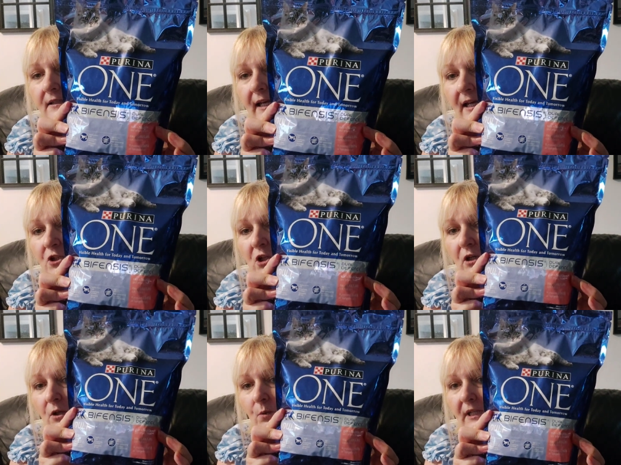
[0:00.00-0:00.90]

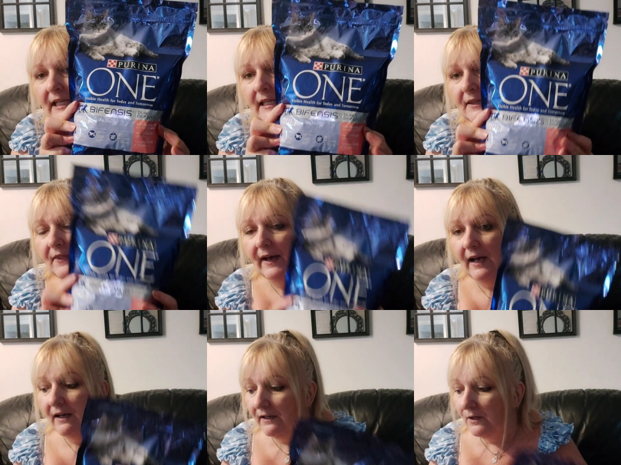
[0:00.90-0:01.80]
Hedgehog will eat
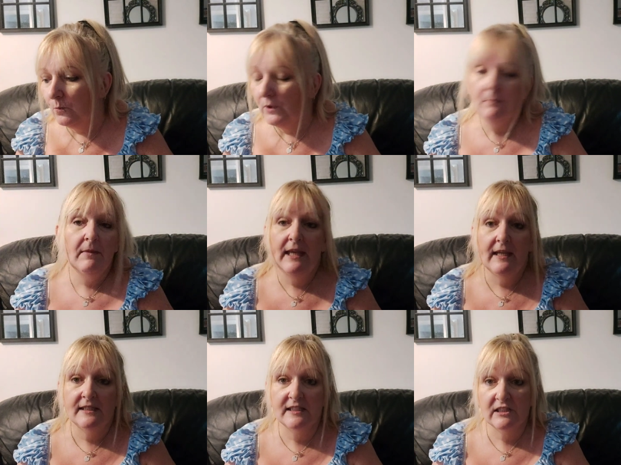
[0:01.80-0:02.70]
that. We
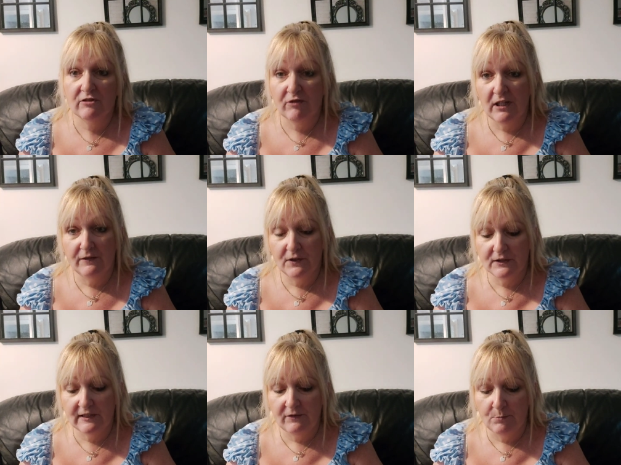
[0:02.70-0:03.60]
mix three or
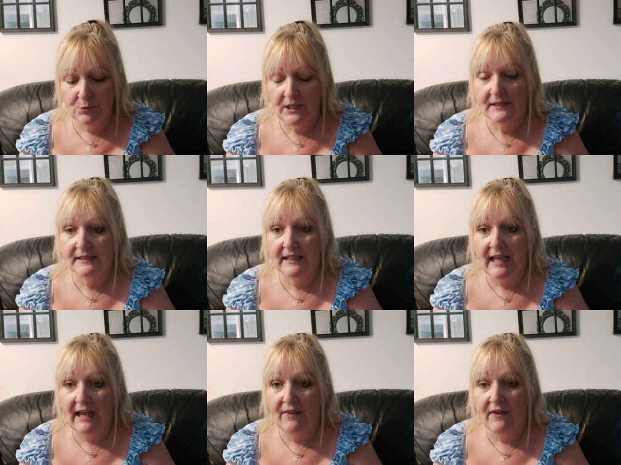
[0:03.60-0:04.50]
four different brands
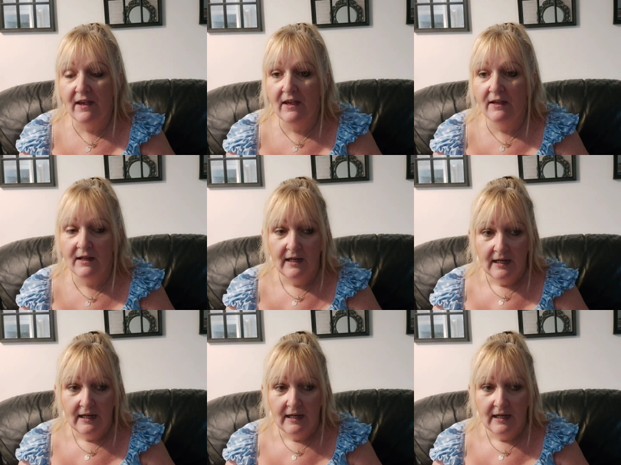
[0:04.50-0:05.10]
together.